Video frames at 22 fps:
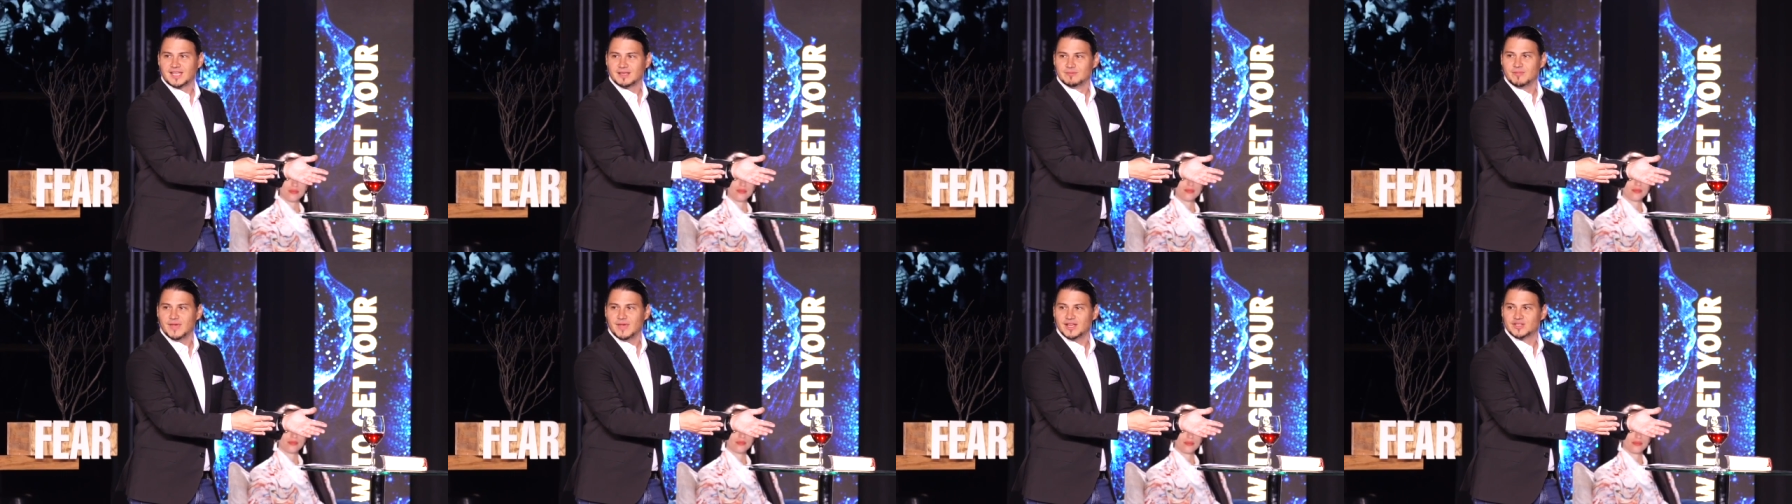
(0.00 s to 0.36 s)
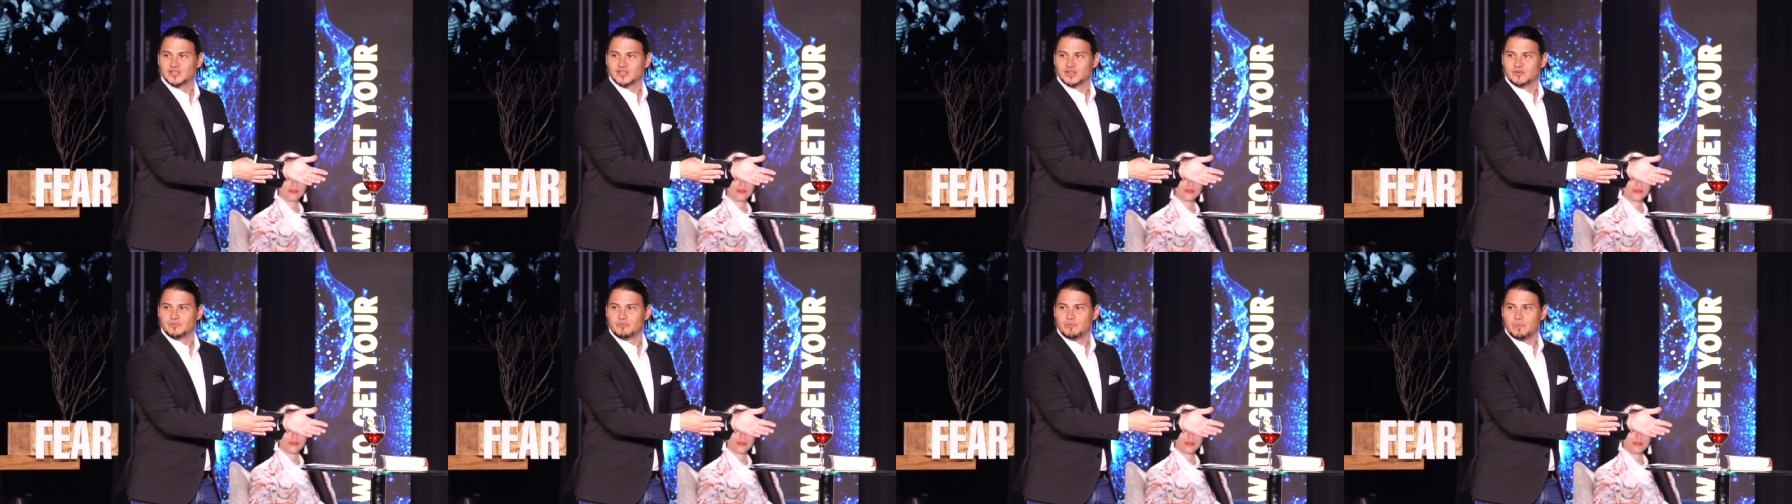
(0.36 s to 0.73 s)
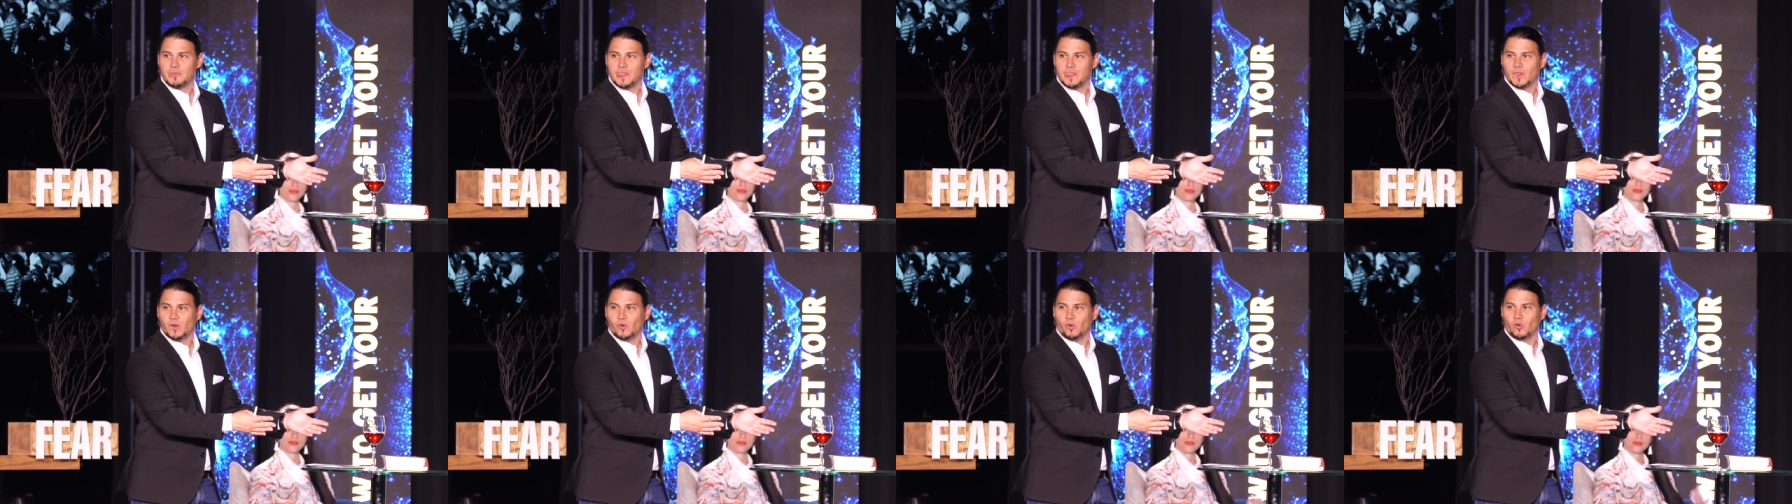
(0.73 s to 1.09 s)

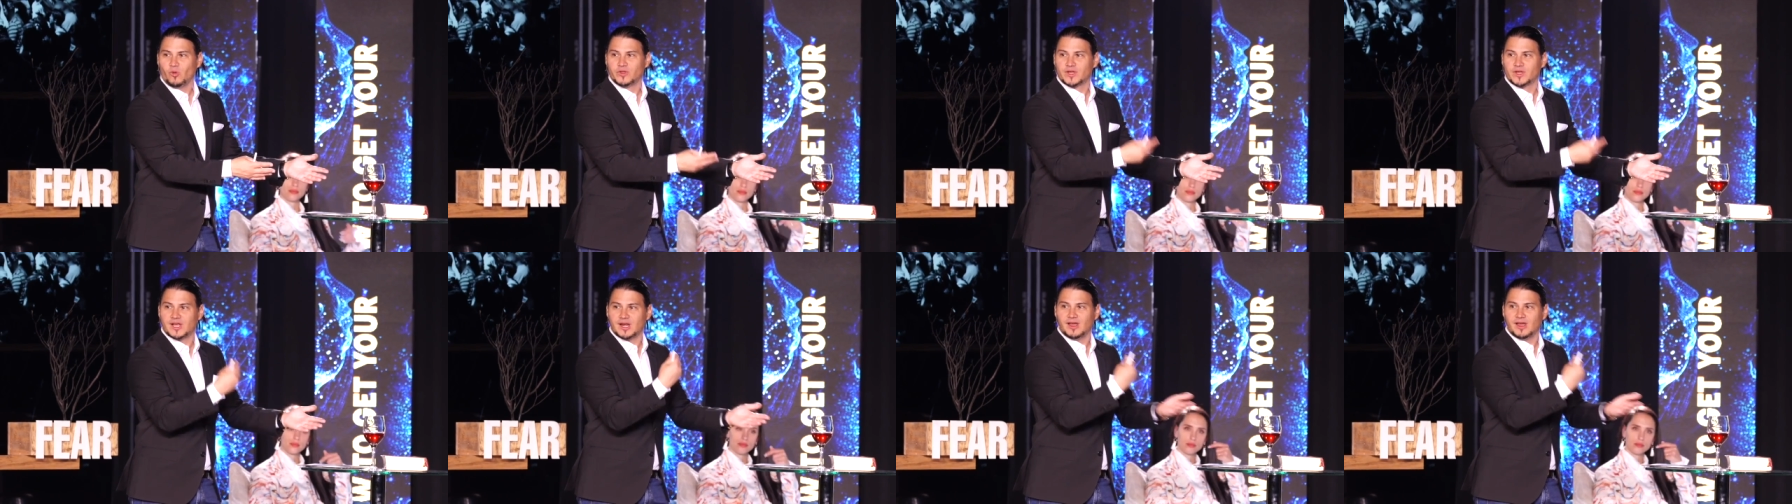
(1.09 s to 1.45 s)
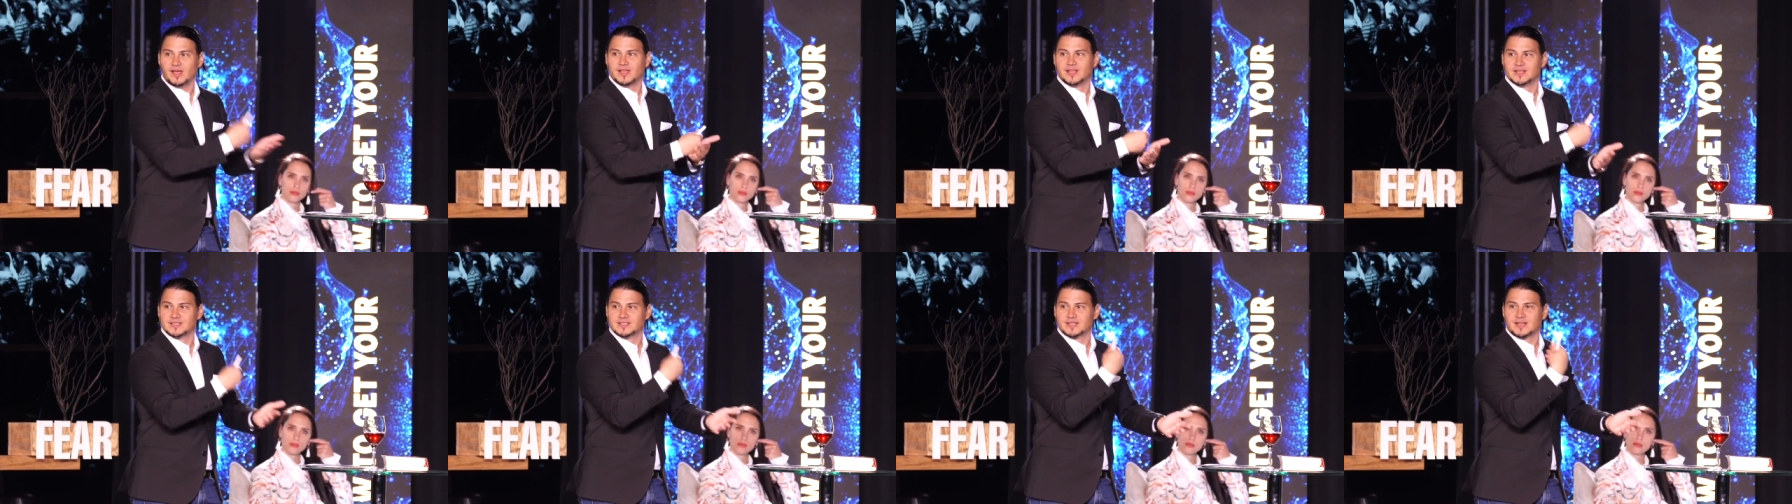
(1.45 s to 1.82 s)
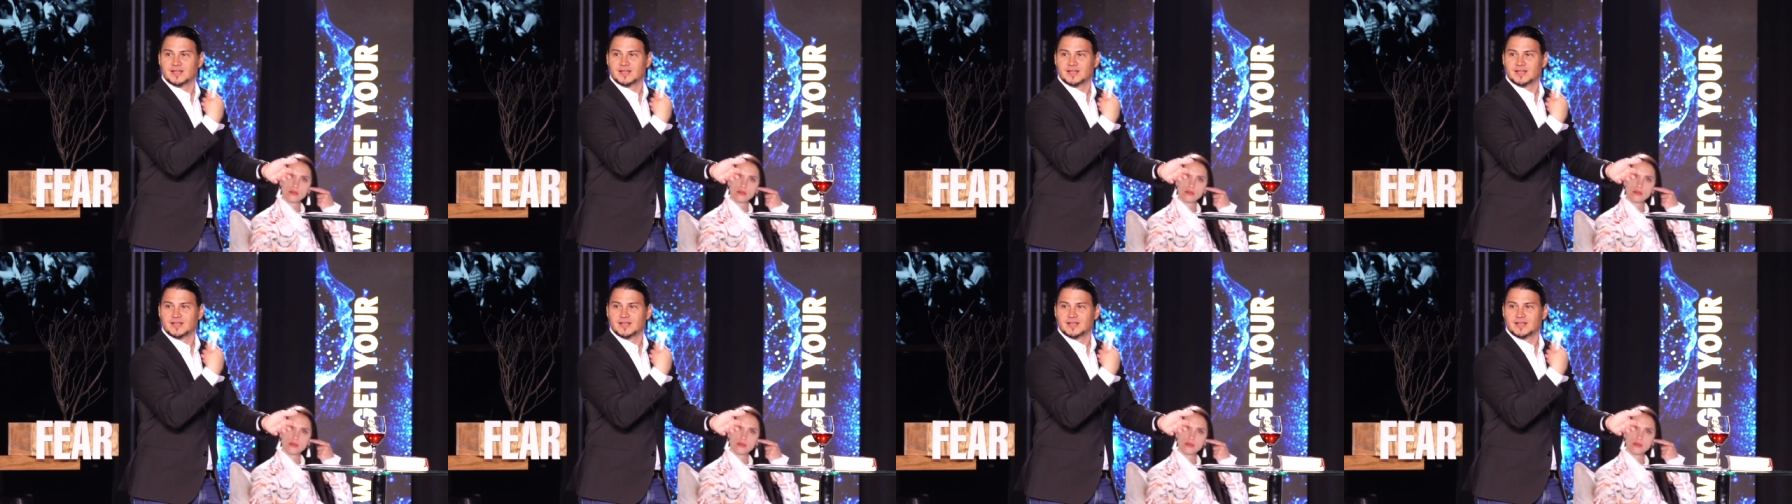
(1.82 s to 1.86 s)
imagine all the clients that